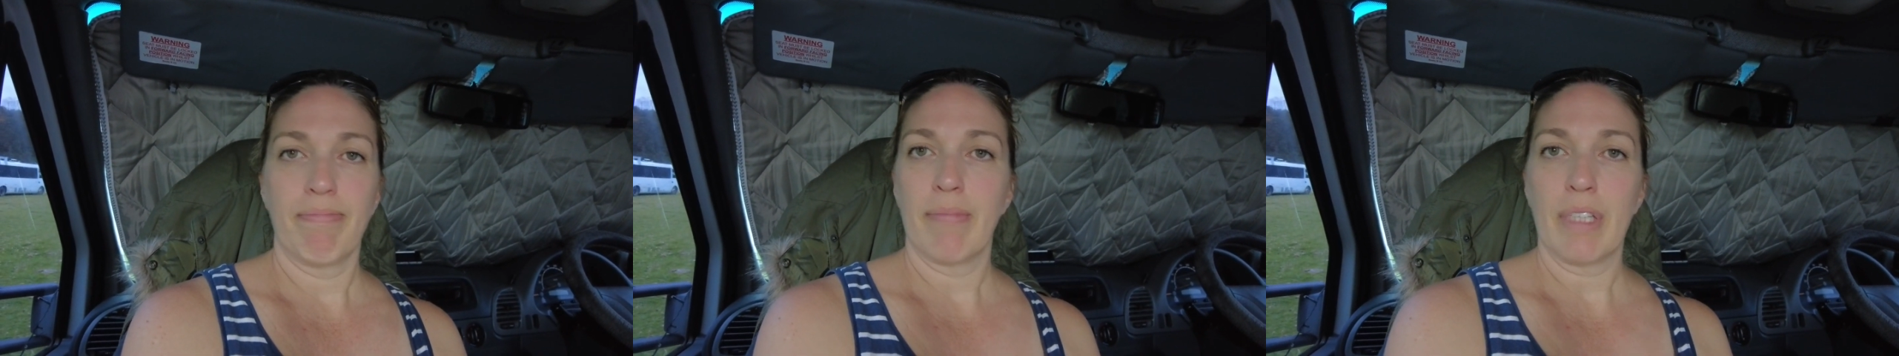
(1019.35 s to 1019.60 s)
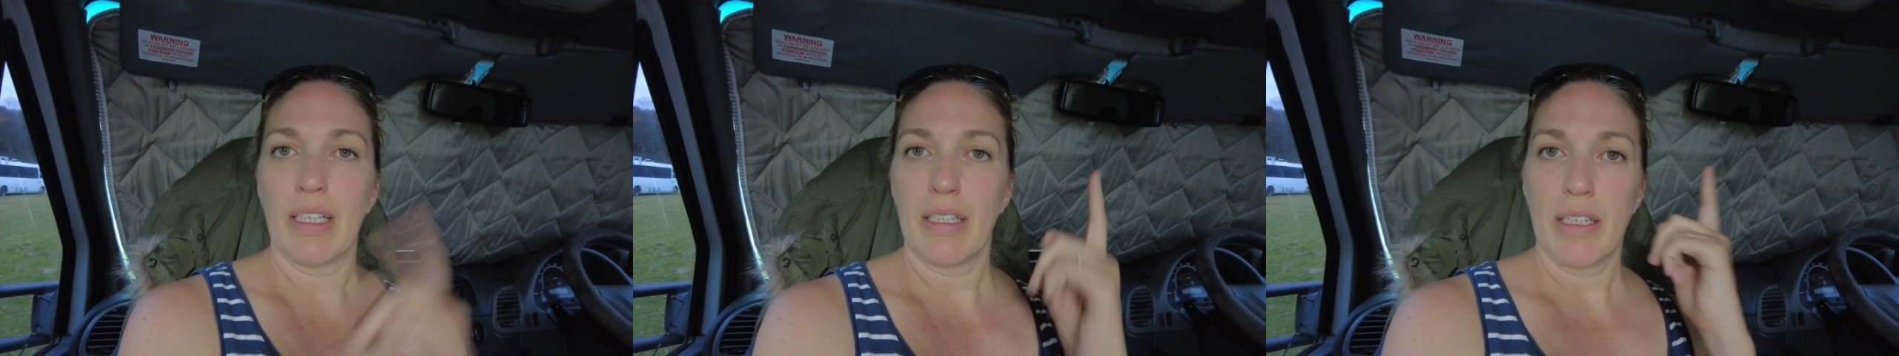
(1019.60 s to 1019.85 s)

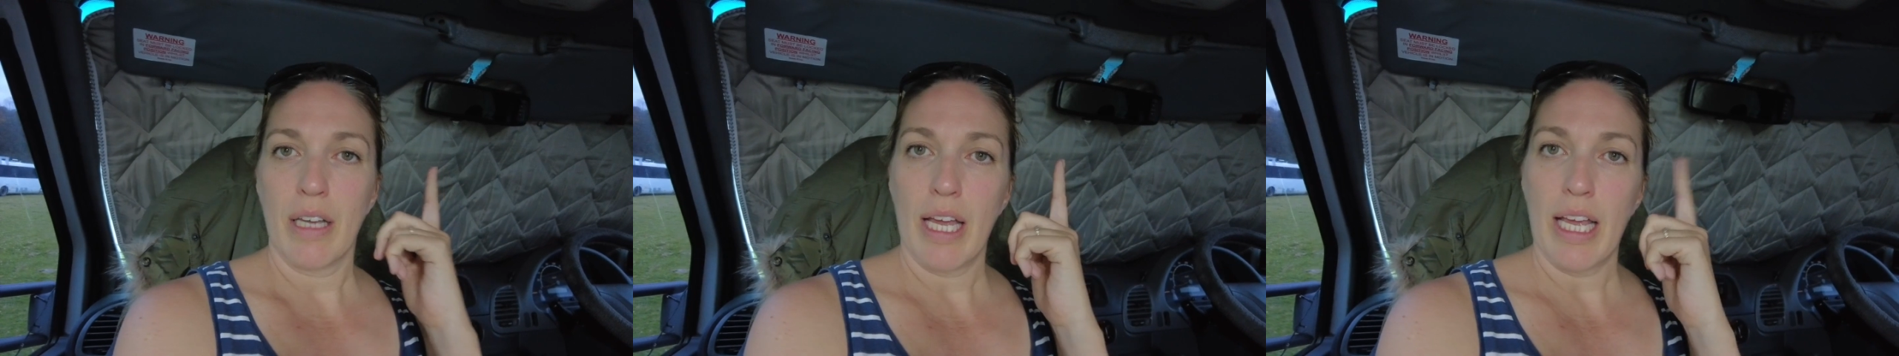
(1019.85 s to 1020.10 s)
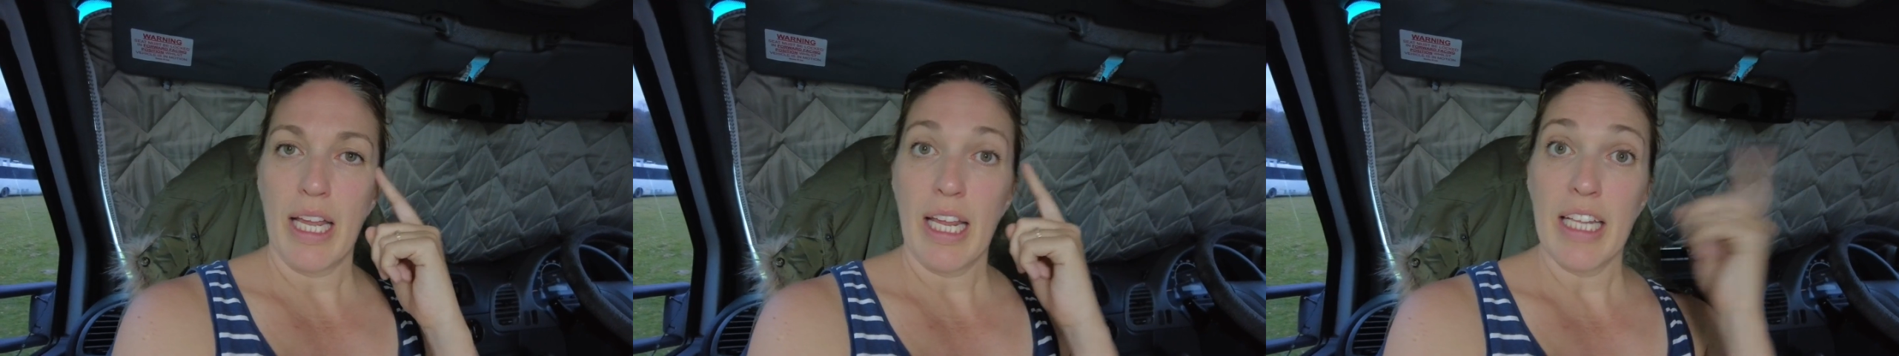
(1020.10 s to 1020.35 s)
This
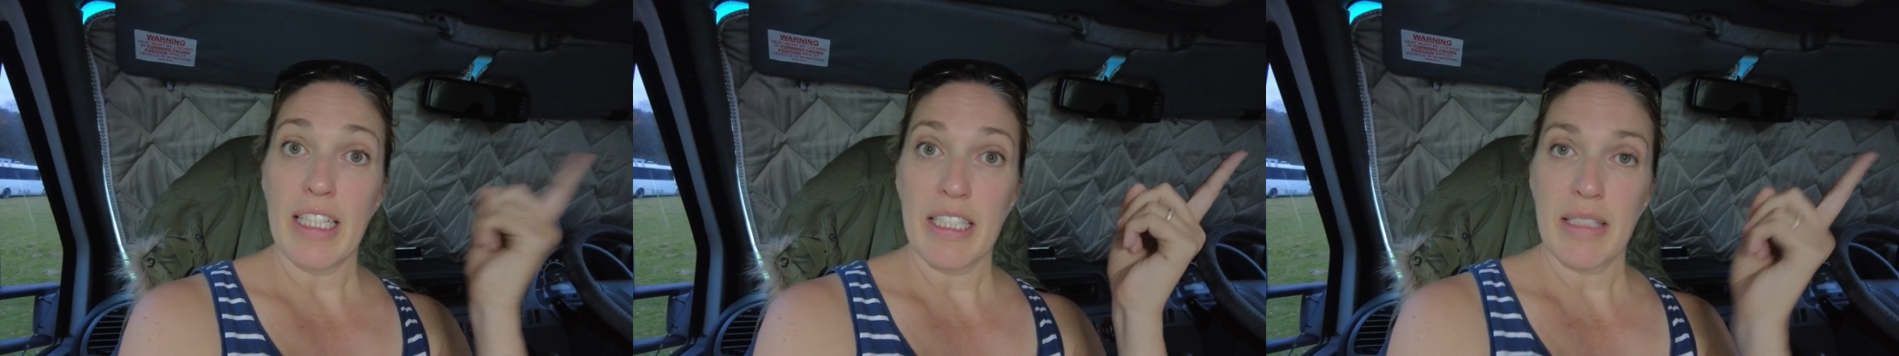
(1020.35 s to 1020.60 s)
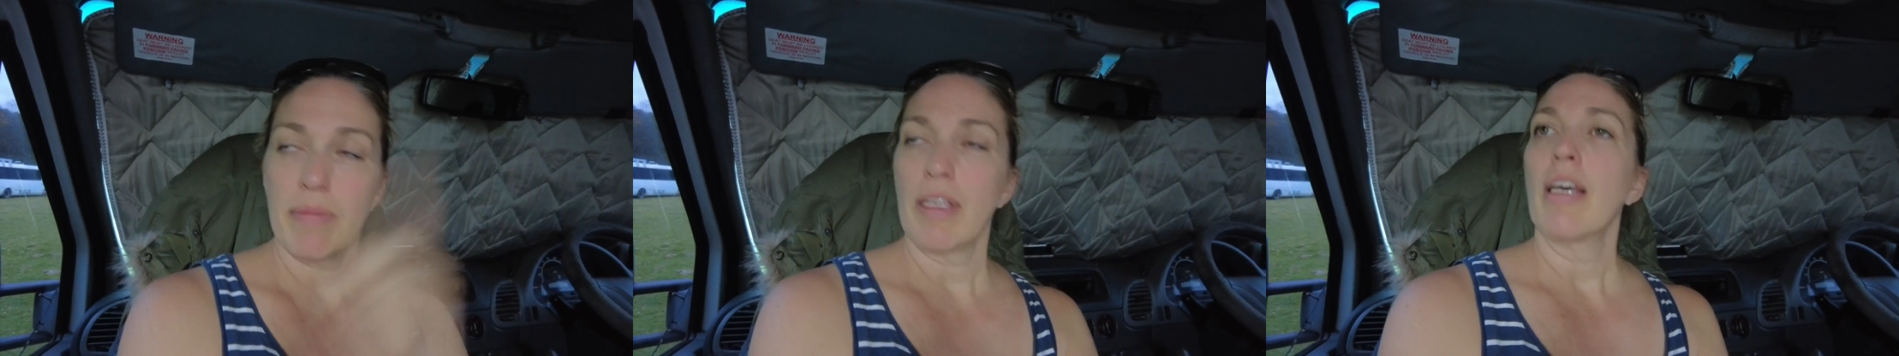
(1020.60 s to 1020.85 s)
weekend.
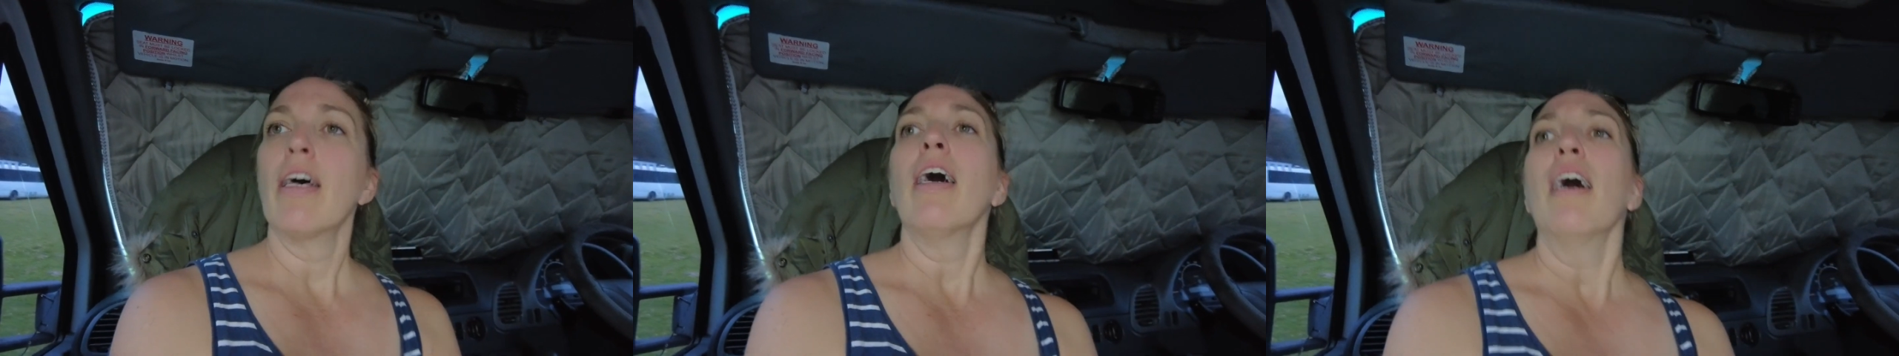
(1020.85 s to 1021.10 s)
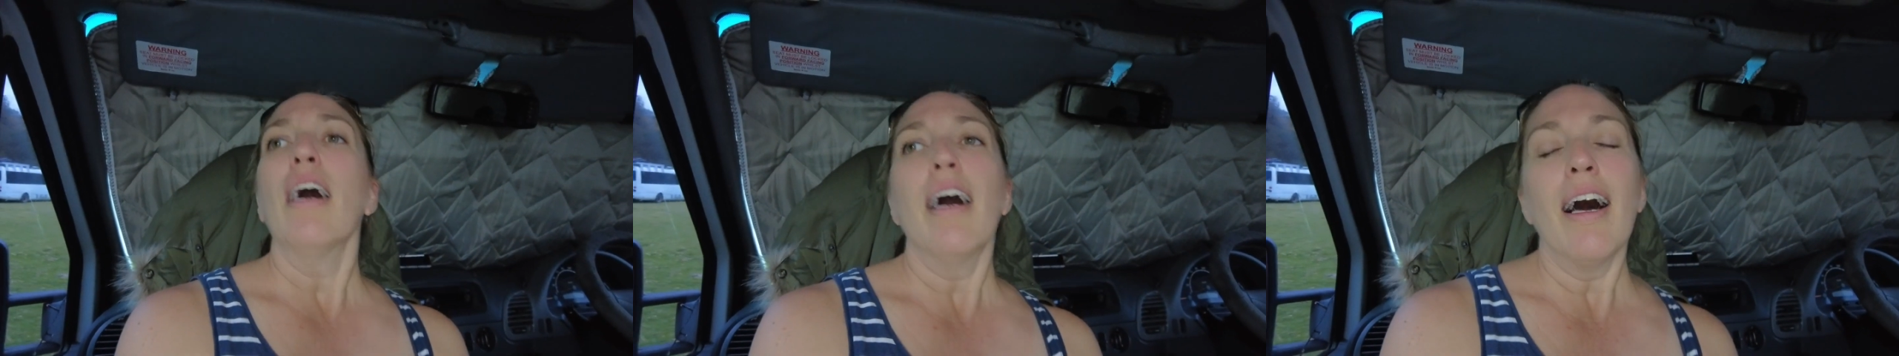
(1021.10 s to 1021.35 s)

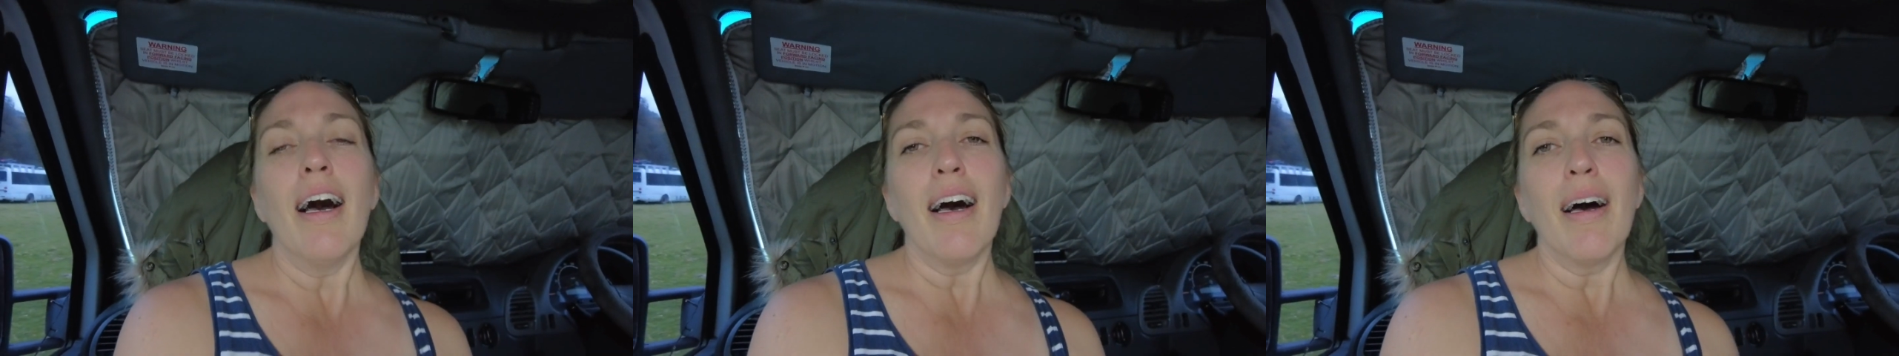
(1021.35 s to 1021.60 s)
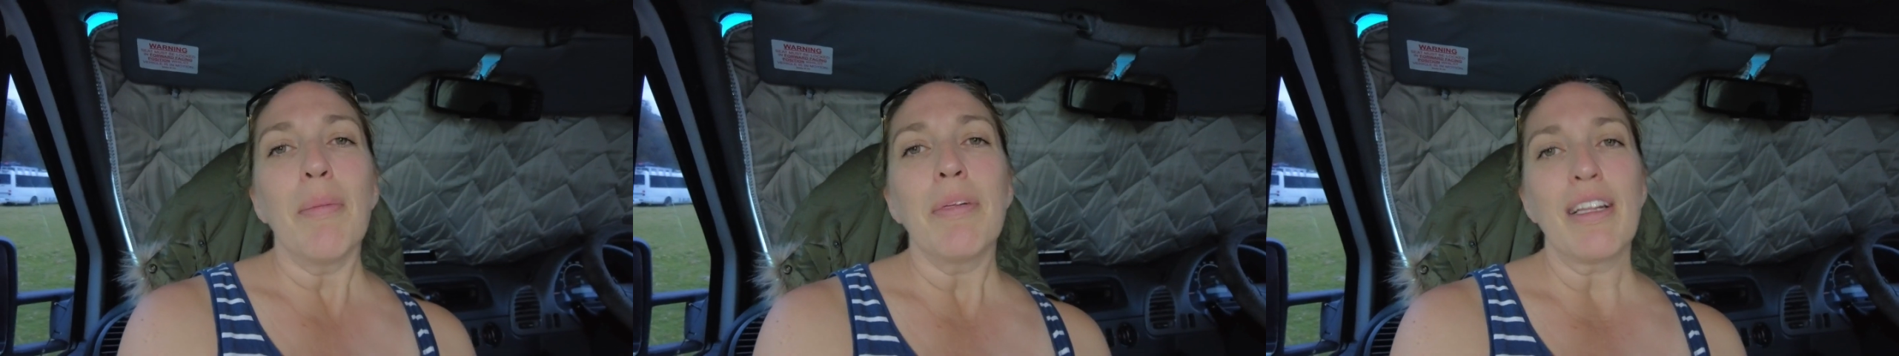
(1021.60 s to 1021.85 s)

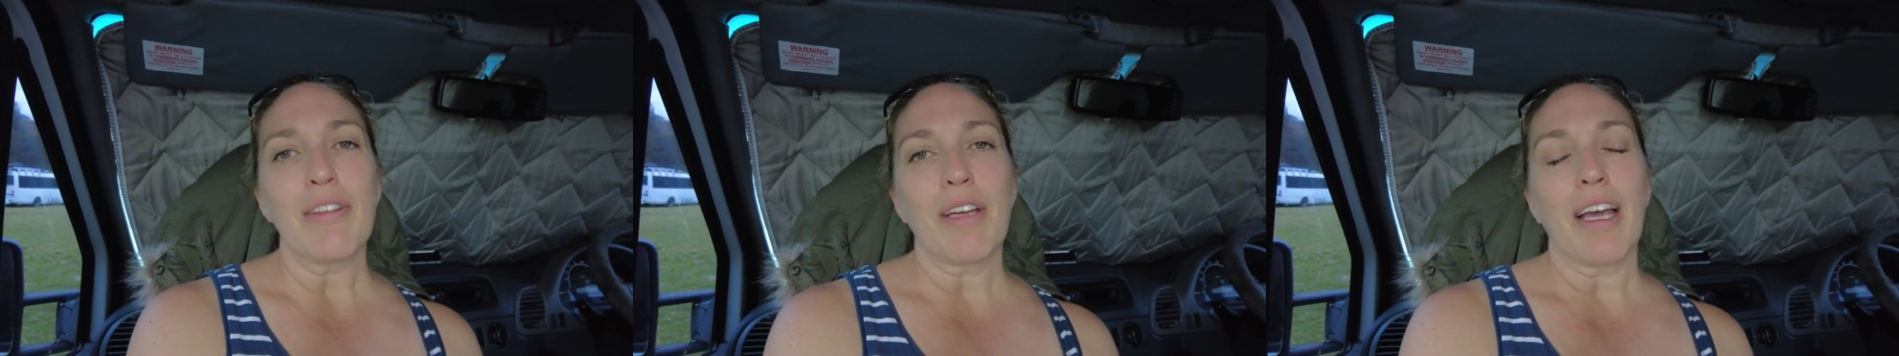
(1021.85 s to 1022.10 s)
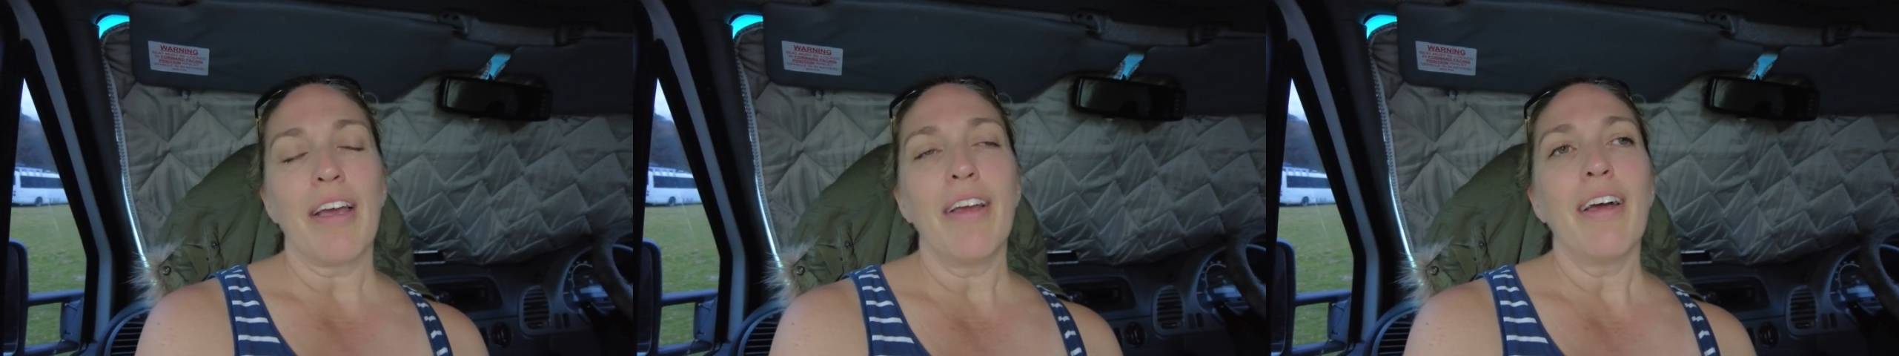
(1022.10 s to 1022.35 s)
uh, but that's
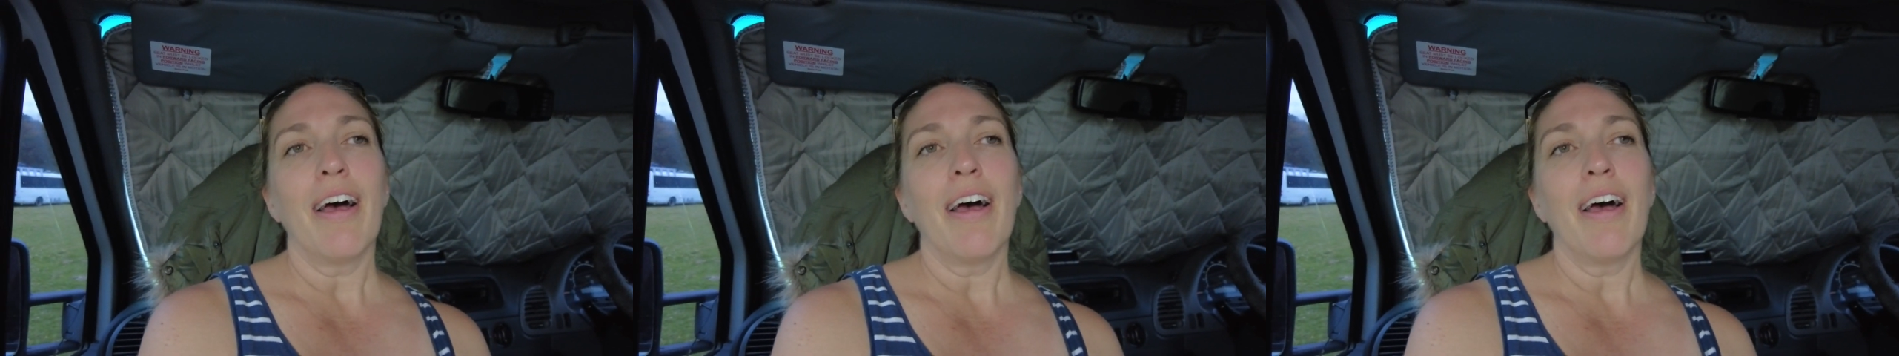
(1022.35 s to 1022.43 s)
okay.